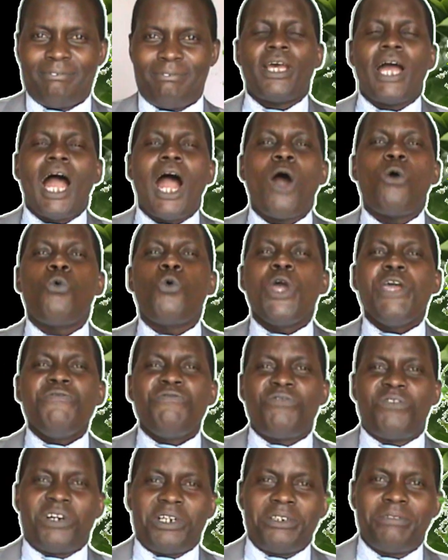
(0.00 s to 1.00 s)

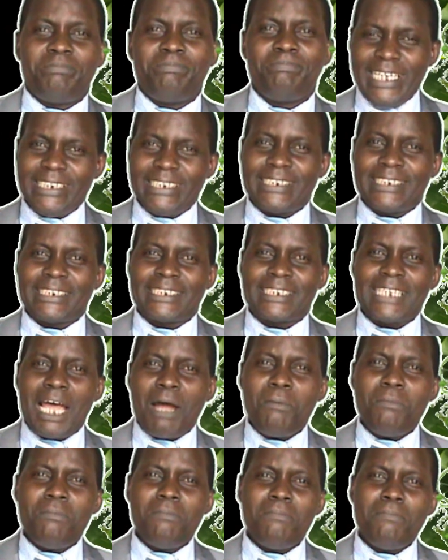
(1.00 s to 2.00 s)
However, there are
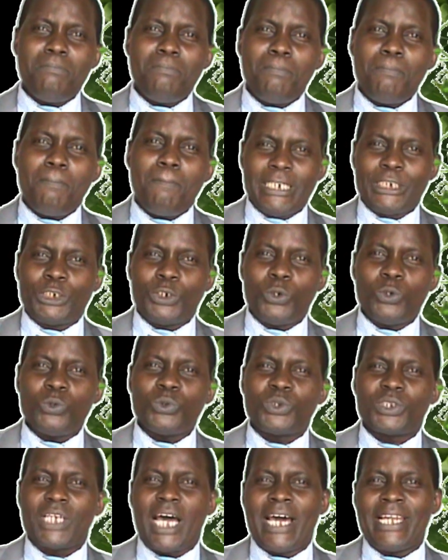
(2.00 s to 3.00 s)
some
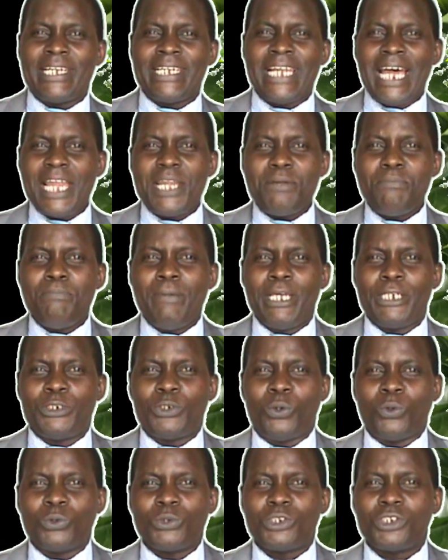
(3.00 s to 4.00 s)
metals and
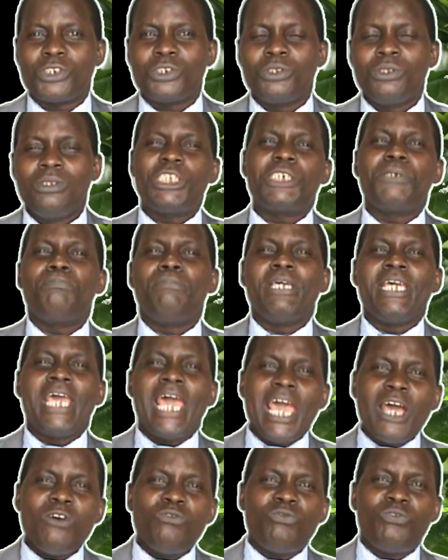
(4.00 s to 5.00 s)
nanometals which
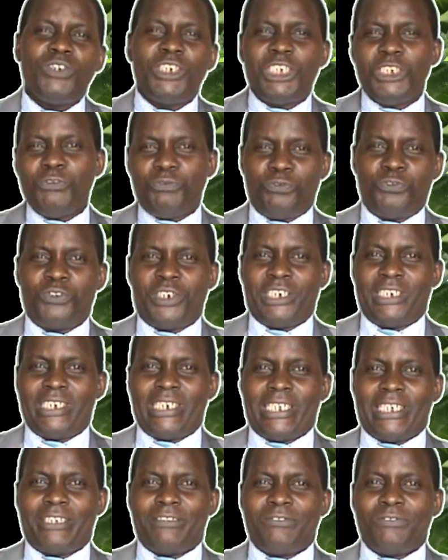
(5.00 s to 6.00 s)
behave
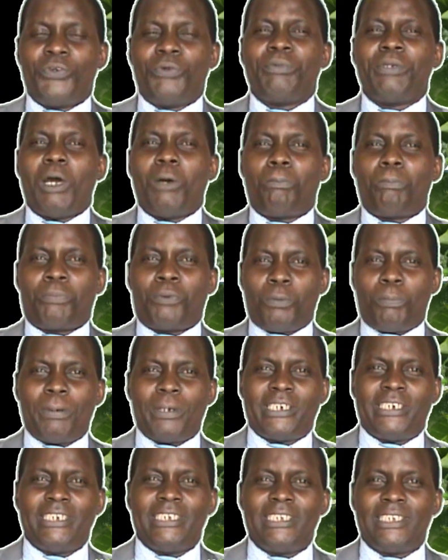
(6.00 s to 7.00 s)
differently from the
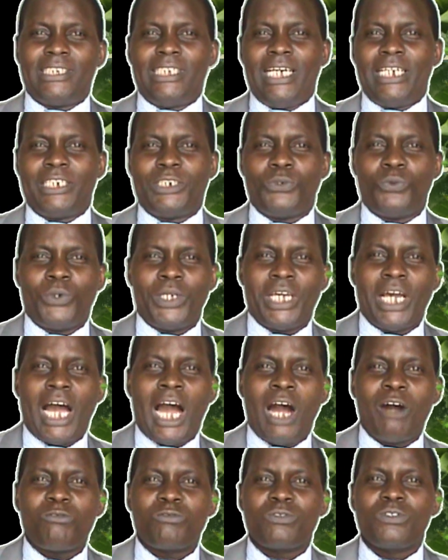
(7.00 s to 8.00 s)
properties that we
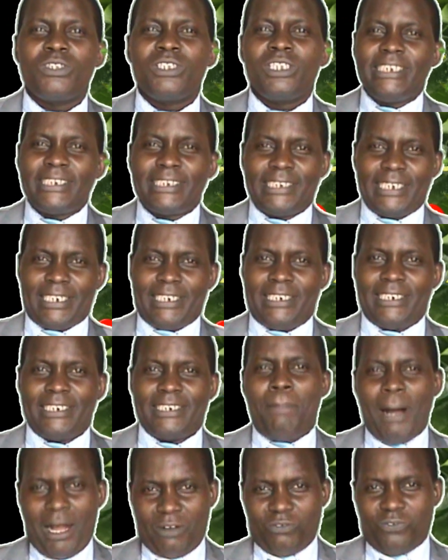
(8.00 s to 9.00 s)
have listed
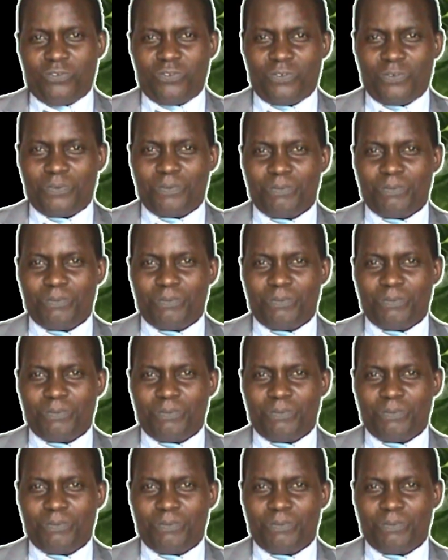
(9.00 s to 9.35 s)
above.